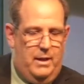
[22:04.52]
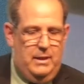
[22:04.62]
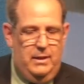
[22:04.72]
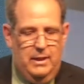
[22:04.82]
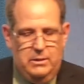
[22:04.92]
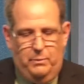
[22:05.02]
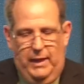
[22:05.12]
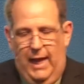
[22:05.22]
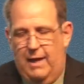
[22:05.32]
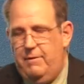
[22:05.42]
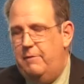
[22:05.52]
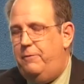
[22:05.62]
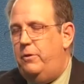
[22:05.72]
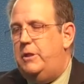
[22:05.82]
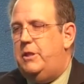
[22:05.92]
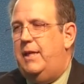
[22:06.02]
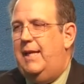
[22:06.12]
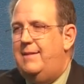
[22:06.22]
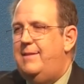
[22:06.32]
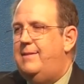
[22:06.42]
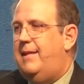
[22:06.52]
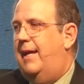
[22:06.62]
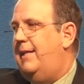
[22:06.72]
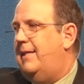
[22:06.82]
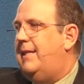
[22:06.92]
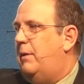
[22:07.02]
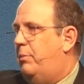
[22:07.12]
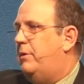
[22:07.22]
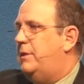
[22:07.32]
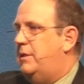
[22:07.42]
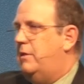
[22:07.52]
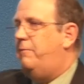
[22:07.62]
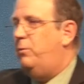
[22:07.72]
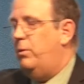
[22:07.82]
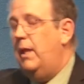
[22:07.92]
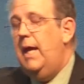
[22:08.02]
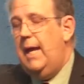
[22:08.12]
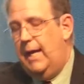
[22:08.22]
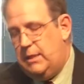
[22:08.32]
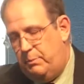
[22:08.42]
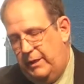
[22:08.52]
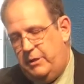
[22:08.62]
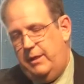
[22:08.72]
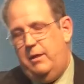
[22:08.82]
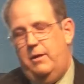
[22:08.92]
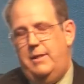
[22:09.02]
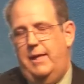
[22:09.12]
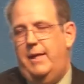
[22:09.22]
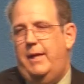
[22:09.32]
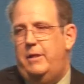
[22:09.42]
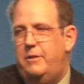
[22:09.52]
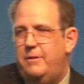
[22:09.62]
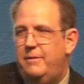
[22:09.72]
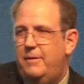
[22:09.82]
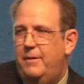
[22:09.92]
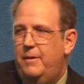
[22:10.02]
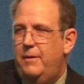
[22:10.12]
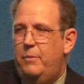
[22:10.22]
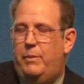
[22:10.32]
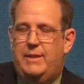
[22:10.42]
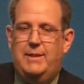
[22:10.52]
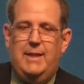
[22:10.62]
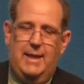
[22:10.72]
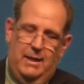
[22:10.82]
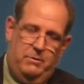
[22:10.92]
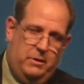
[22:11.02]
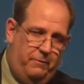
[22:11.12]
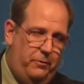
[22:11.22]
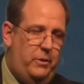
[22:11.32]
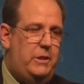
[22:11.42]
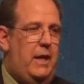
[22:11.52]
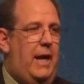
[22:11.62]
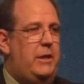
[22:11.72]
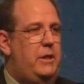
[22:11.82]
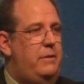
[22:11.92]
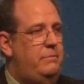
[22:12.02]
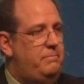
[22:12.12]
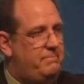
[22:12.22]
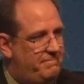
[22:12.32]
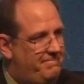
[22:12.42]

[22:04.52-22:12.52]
one is behaving foolishly isn't saying that that person is a fool, especially in our day and age. But to say that was a foolish action,